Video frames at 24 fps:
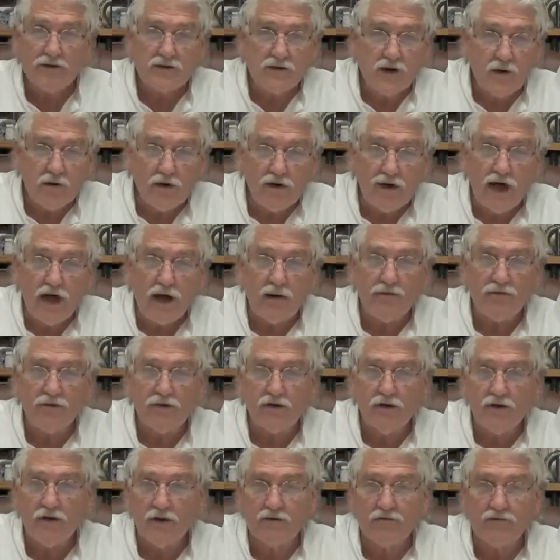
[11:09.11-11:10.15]
slow it down with the
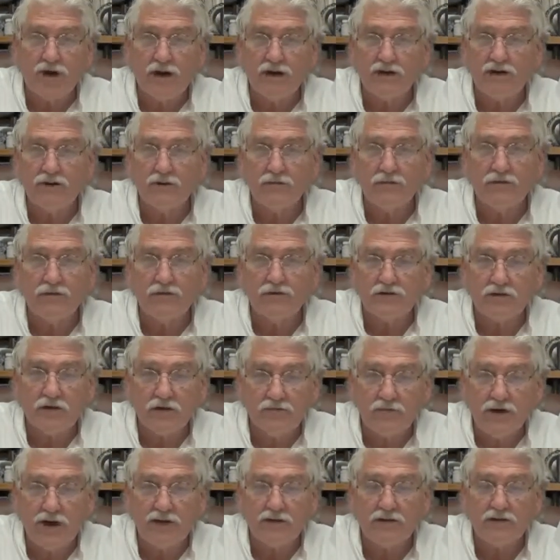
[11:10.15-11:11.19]
cooked vegetables,
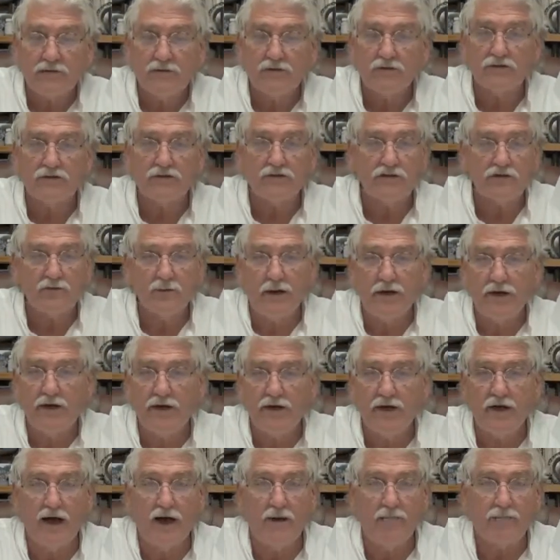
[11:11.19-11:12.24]
or speed
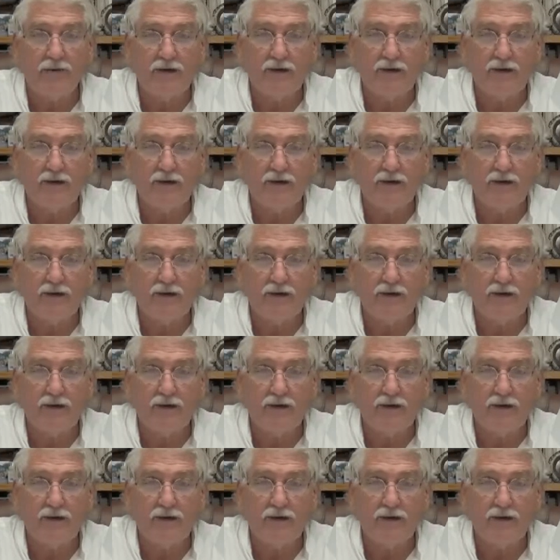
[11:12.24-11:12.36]
it up.